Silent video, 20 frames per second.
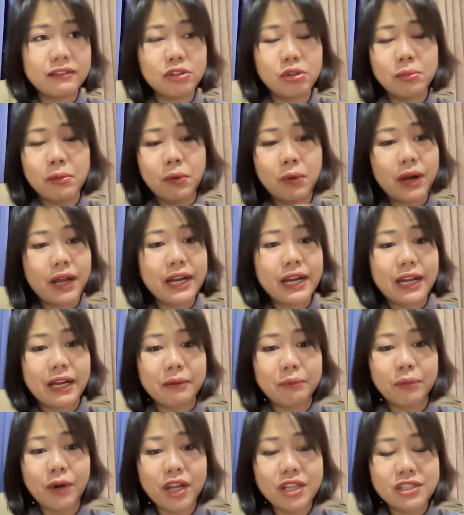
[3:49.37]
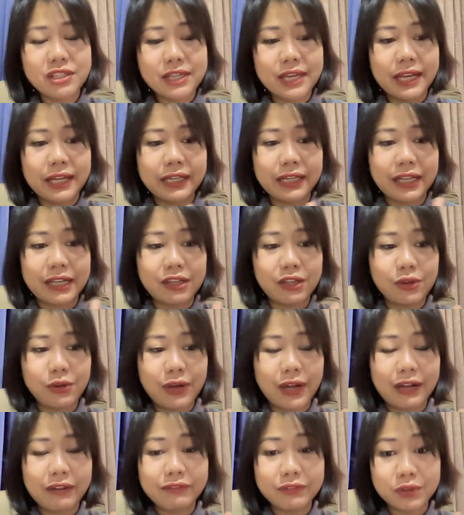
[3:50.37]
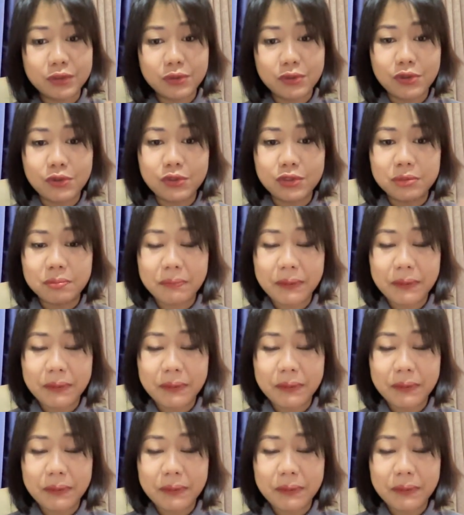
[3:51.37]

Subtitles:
gumawa ng project and you have to use